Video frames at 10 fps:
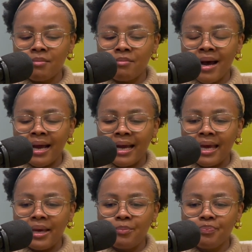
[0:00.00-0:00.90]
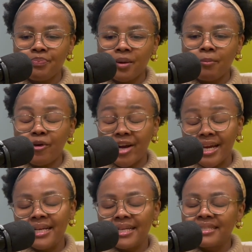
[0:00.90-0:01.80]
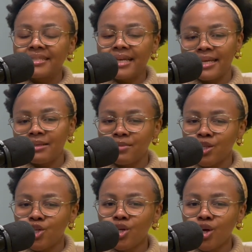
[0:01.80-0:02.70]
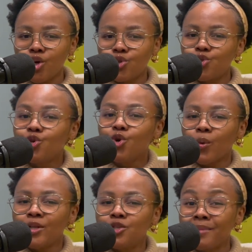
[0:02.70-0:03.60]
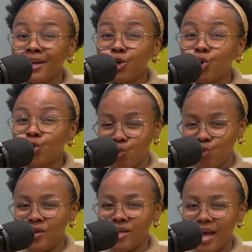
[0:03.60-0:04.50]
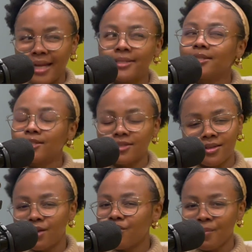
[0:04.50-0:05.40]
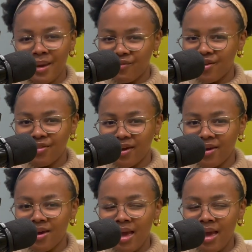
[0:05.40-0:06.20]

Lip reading: my brain is telling me to go into my cocoon and disconnect from everything.